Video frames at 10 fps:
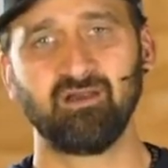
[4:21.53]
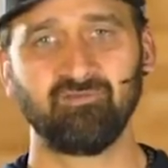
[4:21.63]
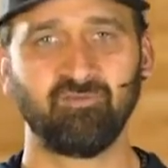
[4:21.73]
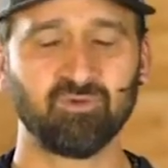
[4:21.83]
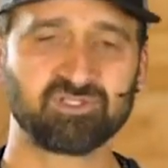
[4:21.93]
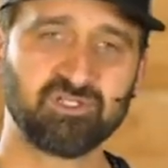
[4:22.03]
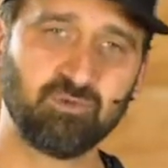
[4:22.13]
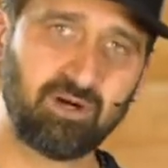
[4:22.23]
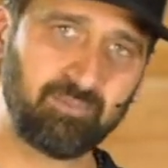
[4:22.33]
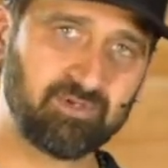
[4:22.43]
affords
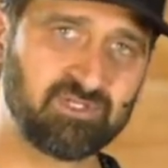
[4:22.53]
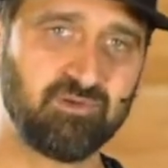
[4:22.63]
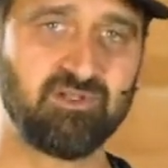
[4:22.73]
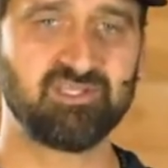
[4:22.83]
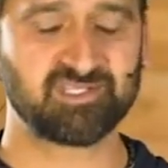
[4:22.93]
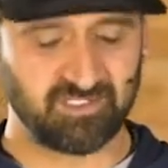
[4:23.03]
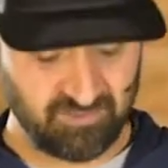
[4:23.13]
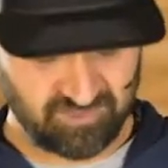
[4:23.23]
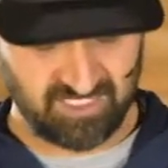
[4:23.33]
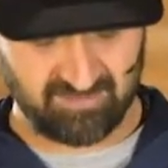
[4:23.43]
new opportunities and
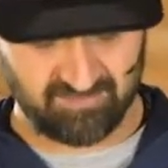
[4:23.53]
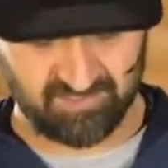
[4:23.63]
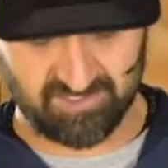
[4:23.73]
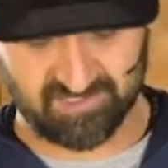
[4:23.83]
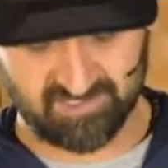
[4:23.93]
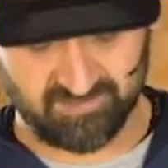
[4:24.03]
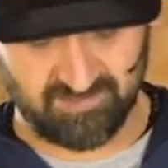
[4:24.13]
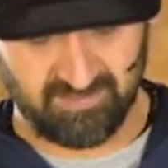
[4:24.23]
new challenges.